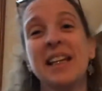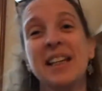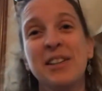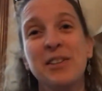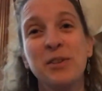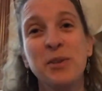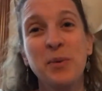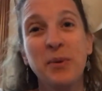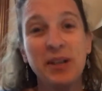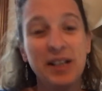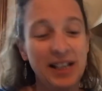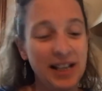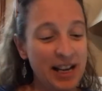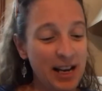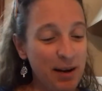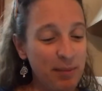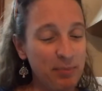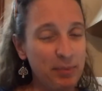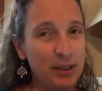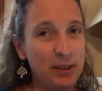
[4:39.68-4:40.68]
is going to
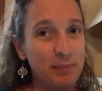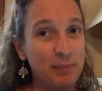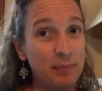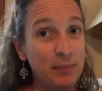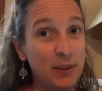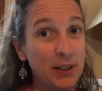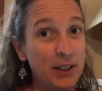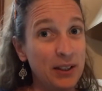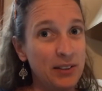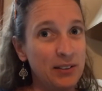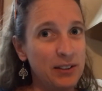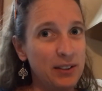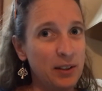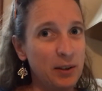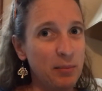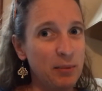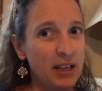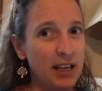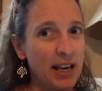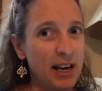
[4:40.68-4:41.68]
happen? Think he's going to
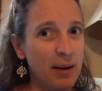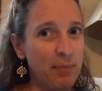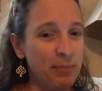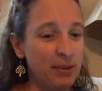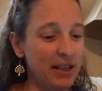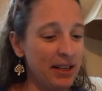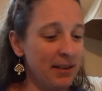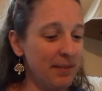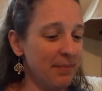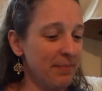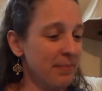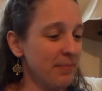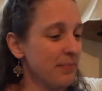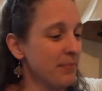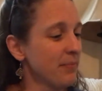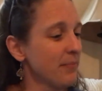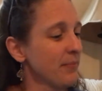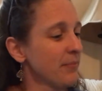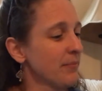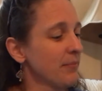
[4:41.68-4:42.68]
be happy?
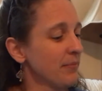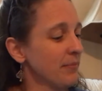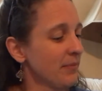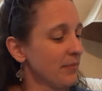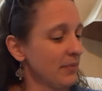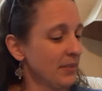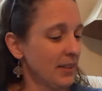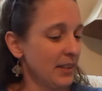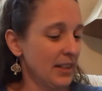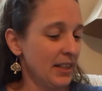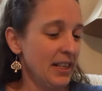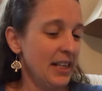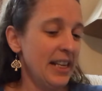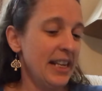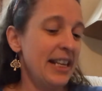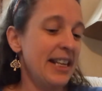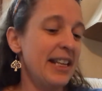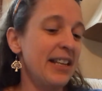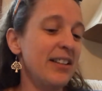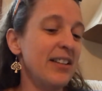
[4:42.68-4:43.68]

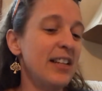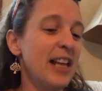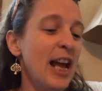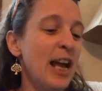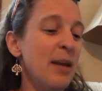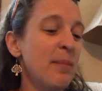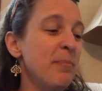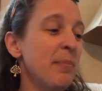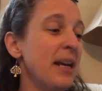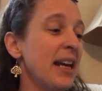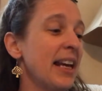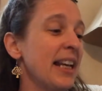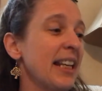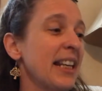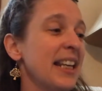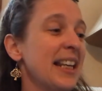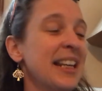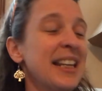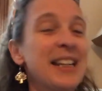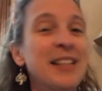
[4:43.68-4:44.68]
He climbed back
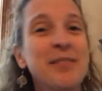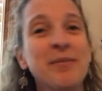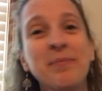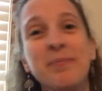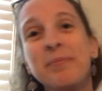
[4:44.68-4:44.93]
in